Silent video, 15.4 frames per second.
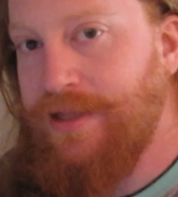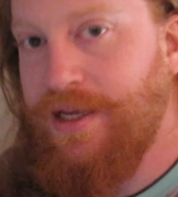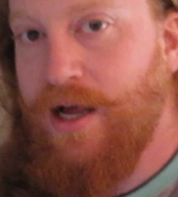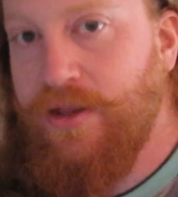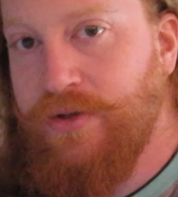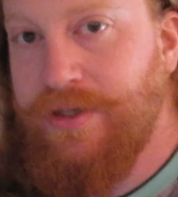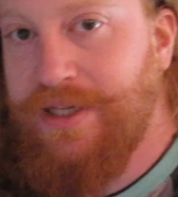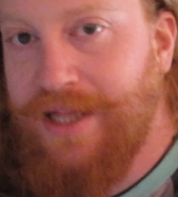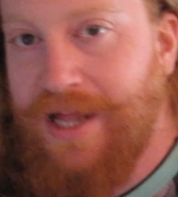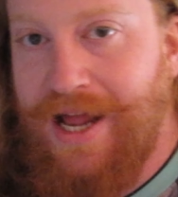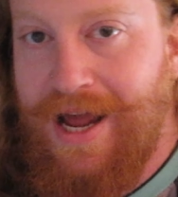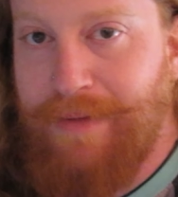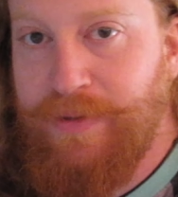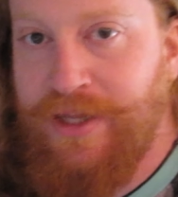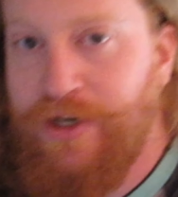the other thing that
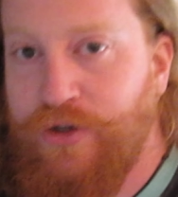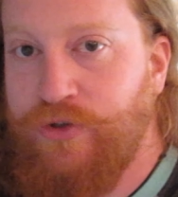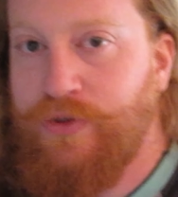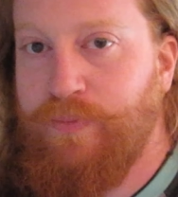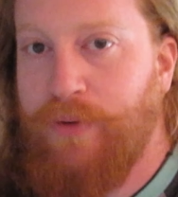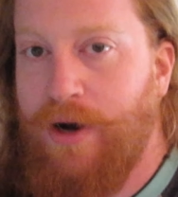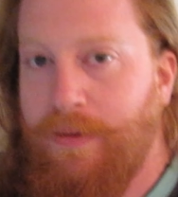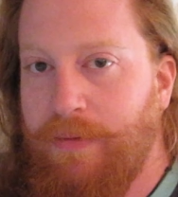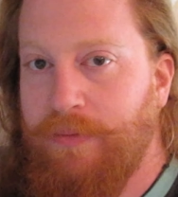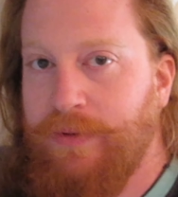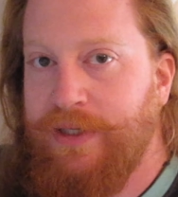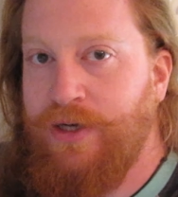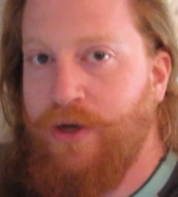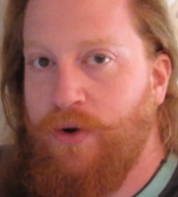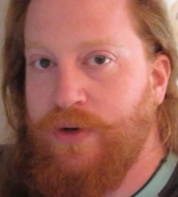happened that you
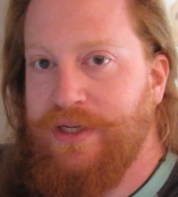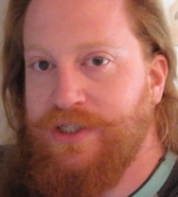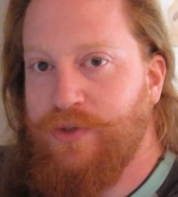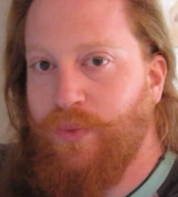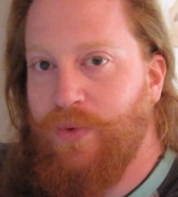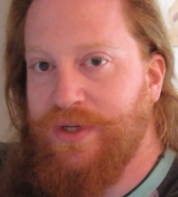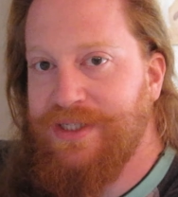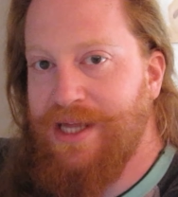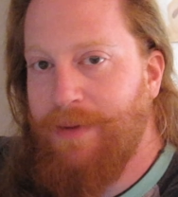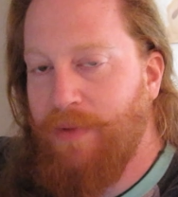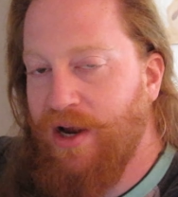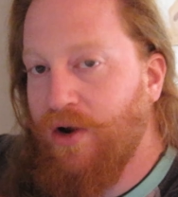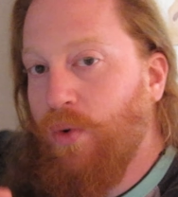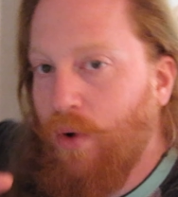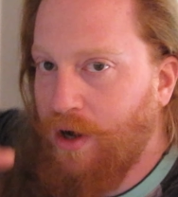probably noticed was that
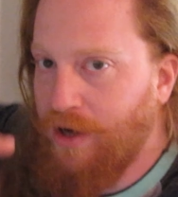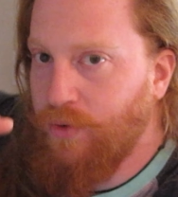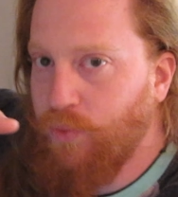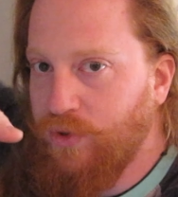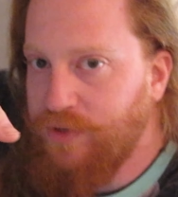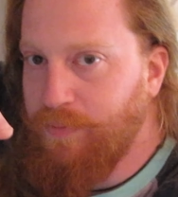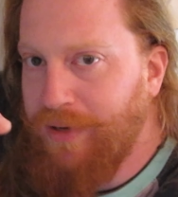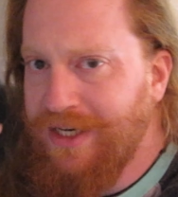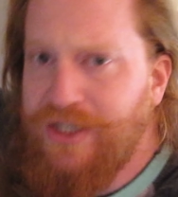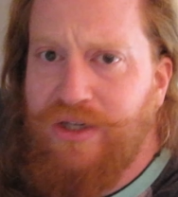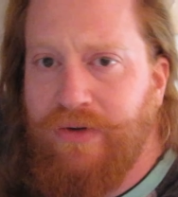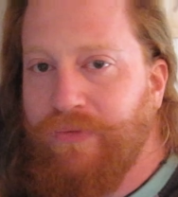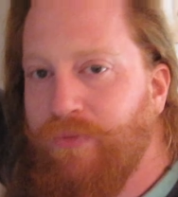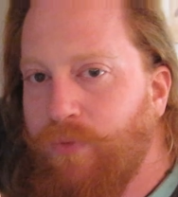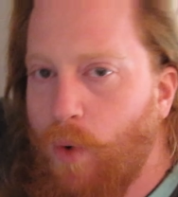my quad was
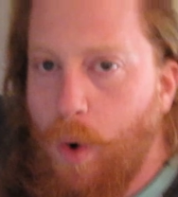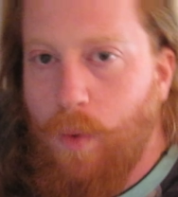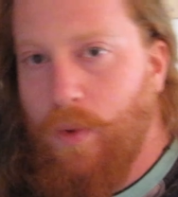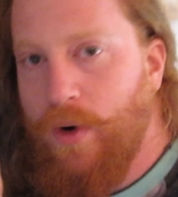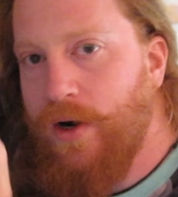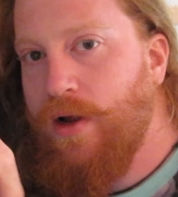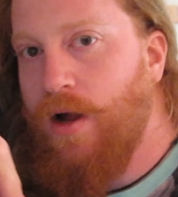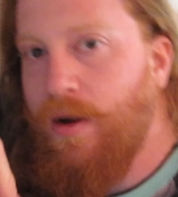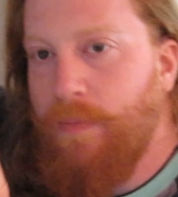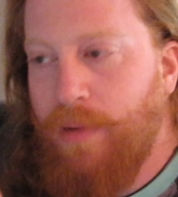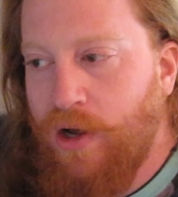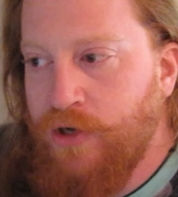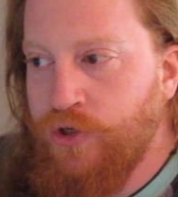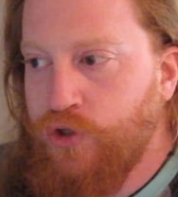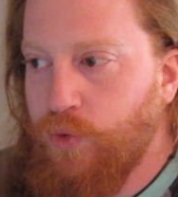pitching forward a
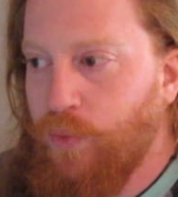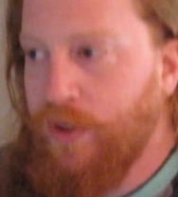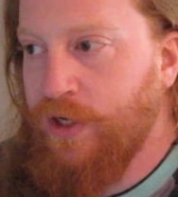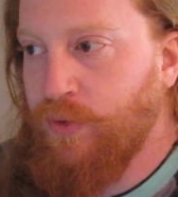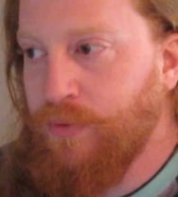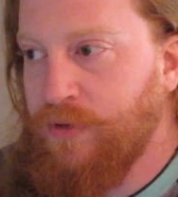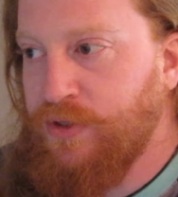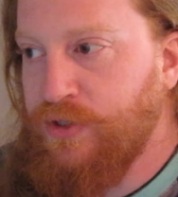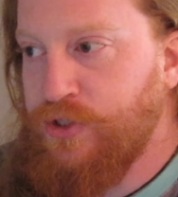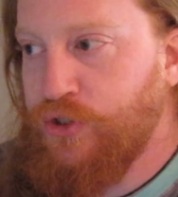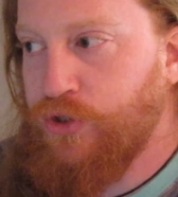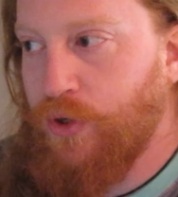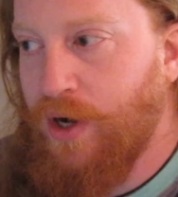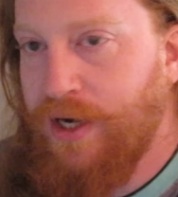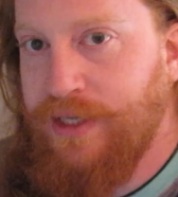bunch when it was
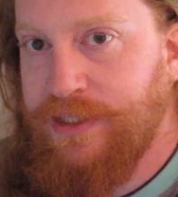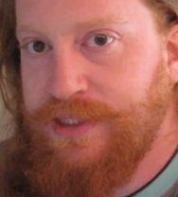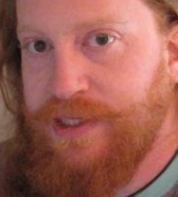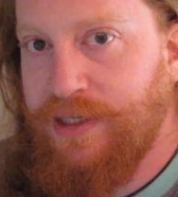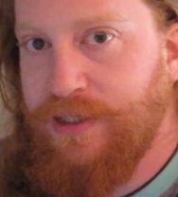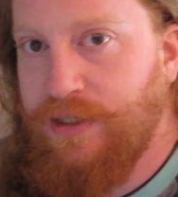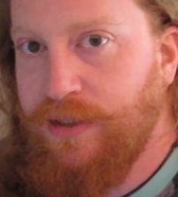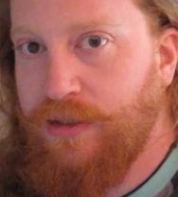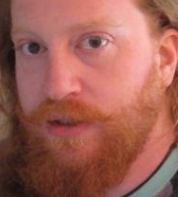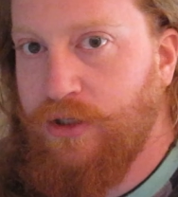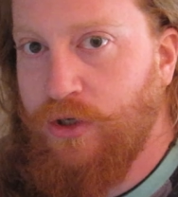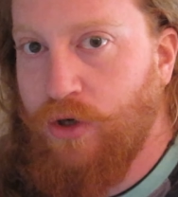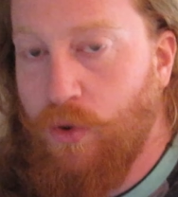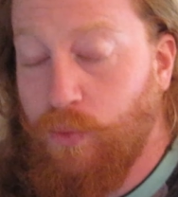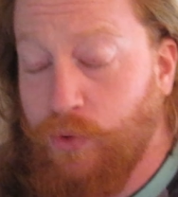trying to,
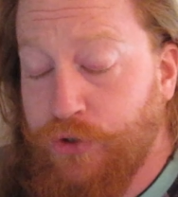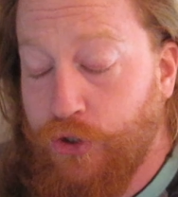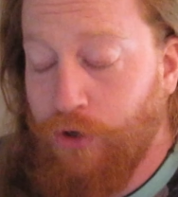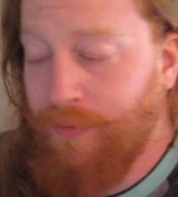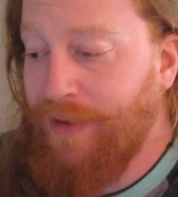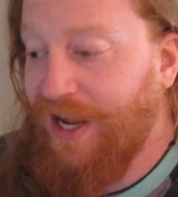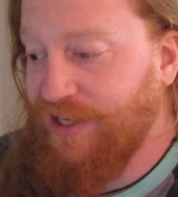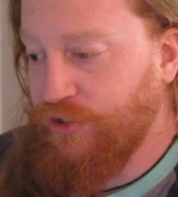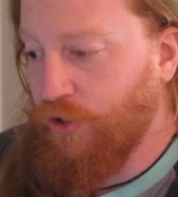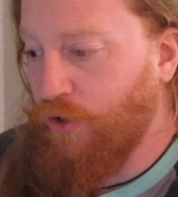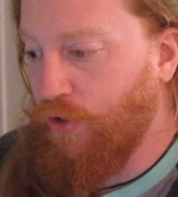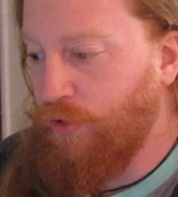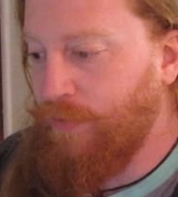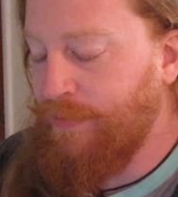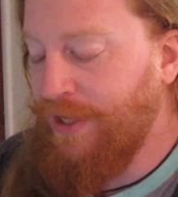you know, return back to
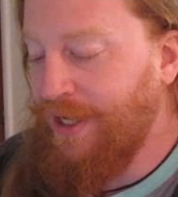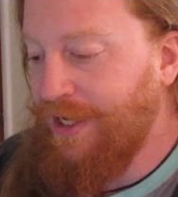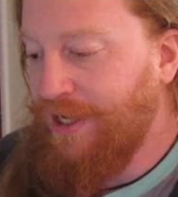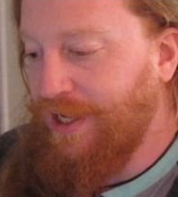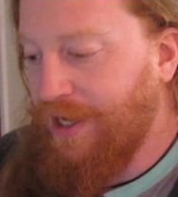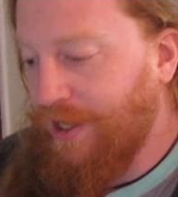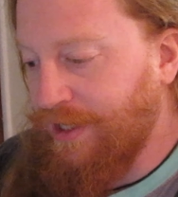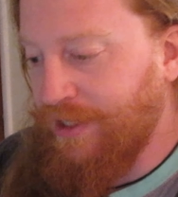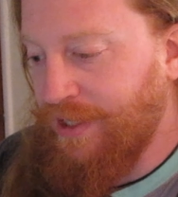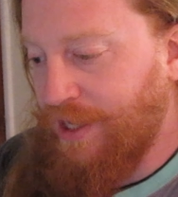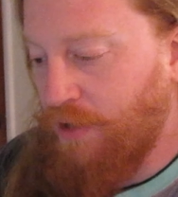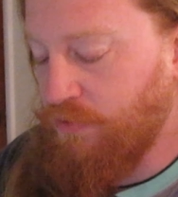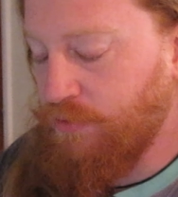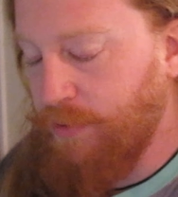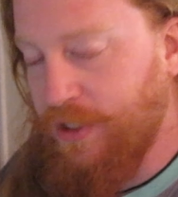home. And
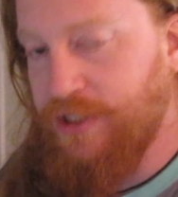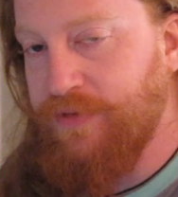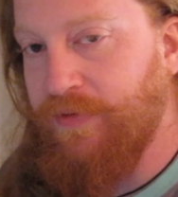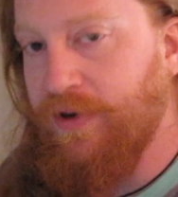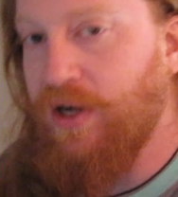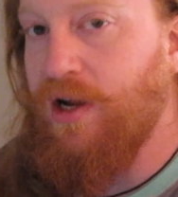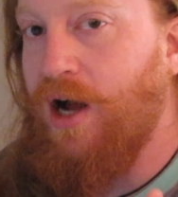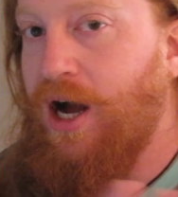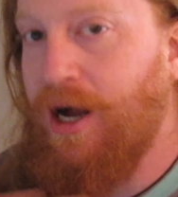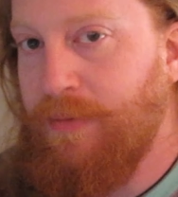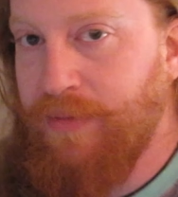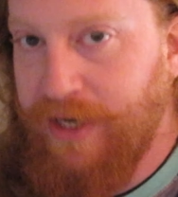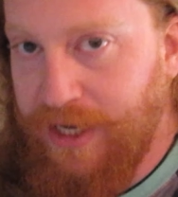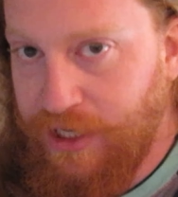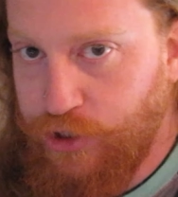that was because of a
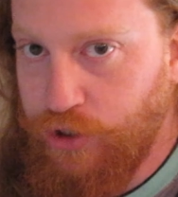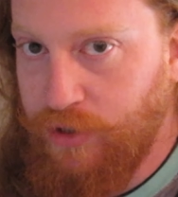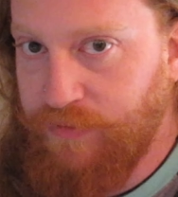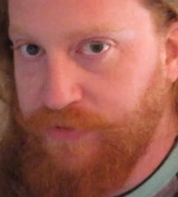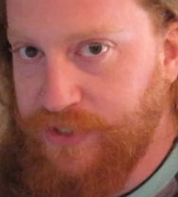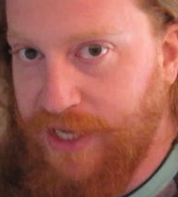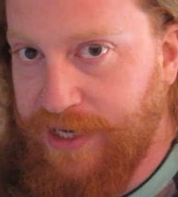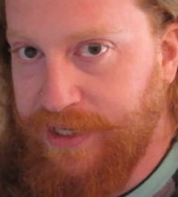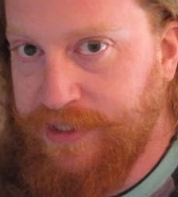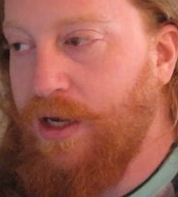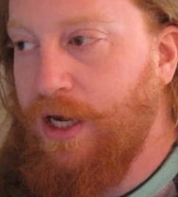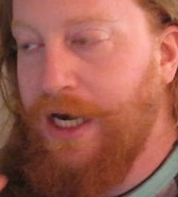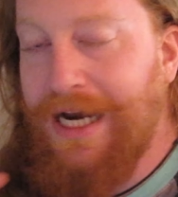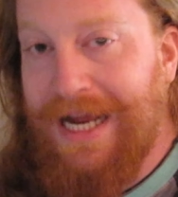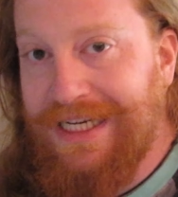combination of
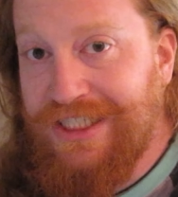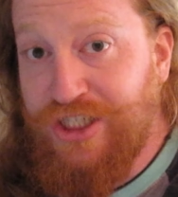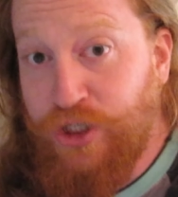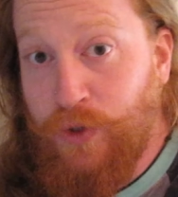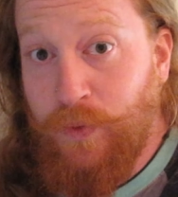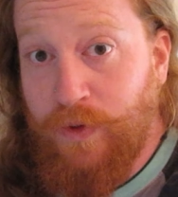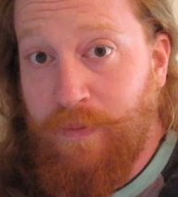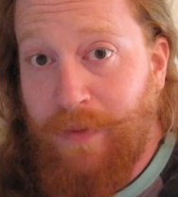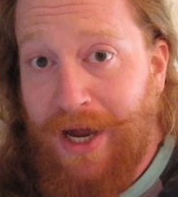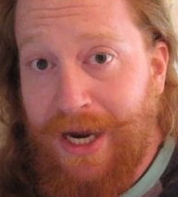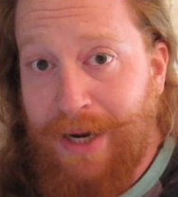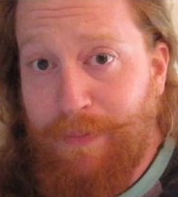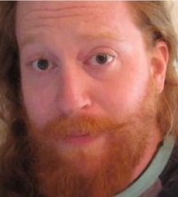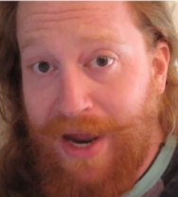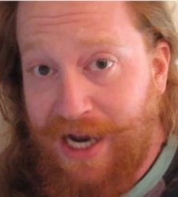settings. It had to do with
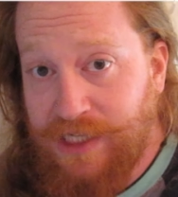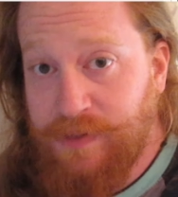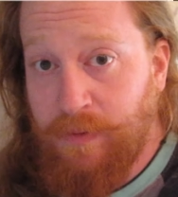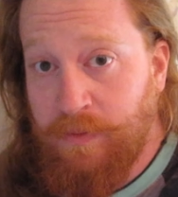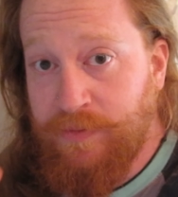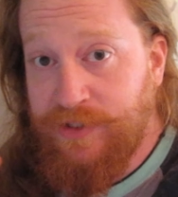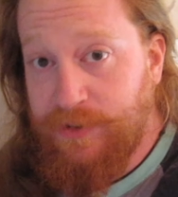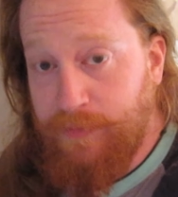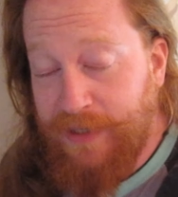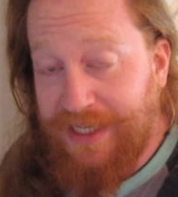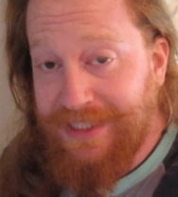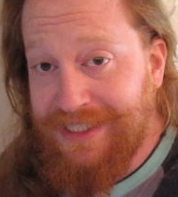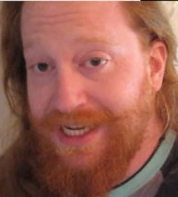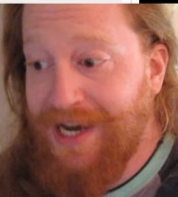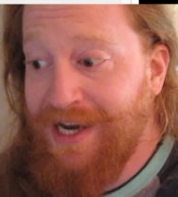my maximum
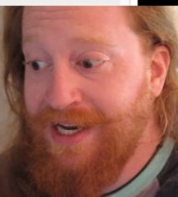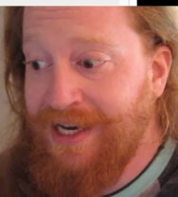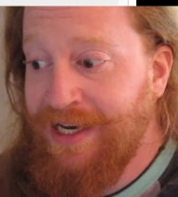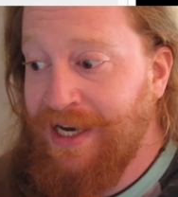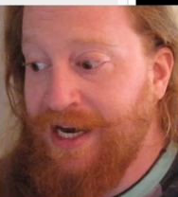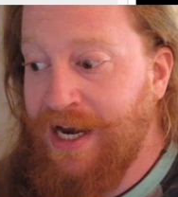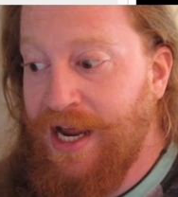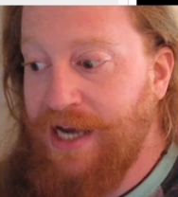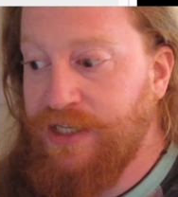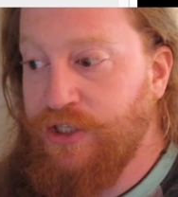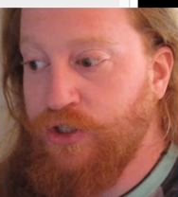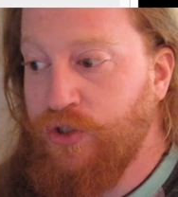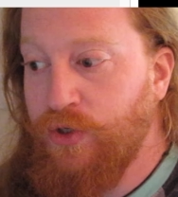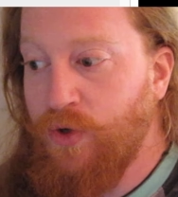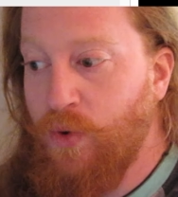speed setting. It had
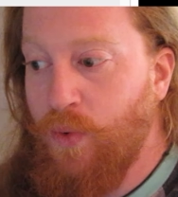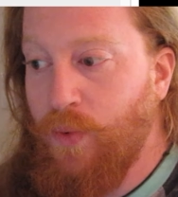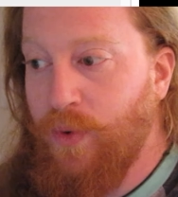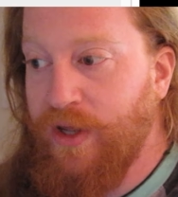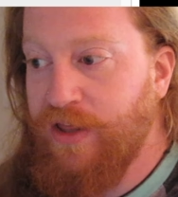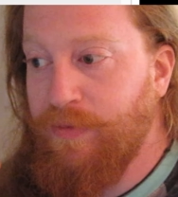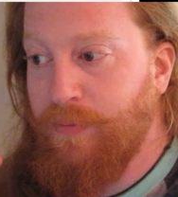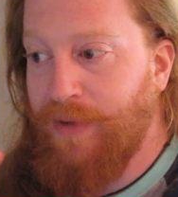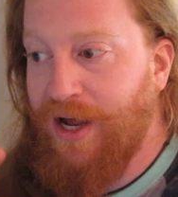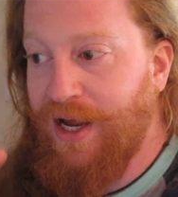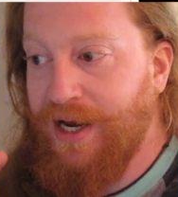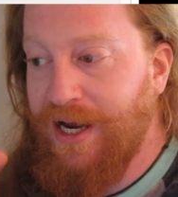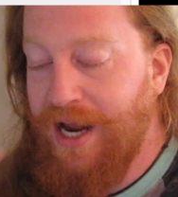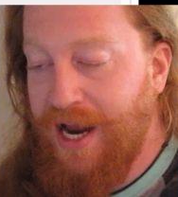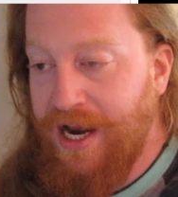to do with
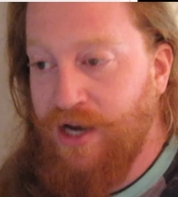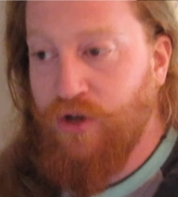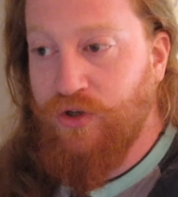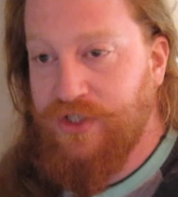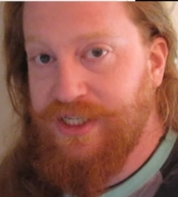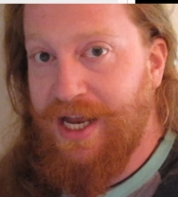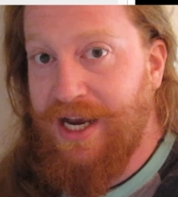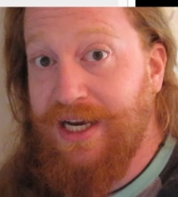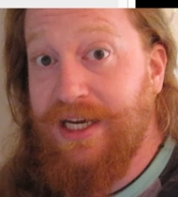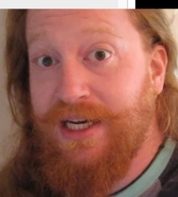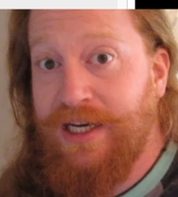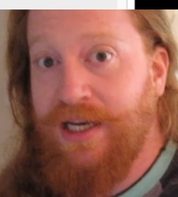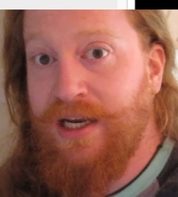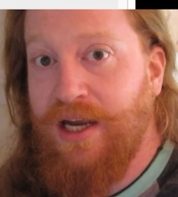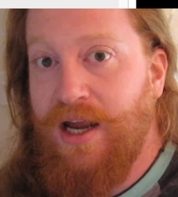my angle
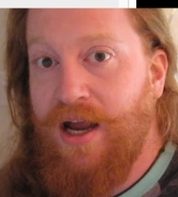setting.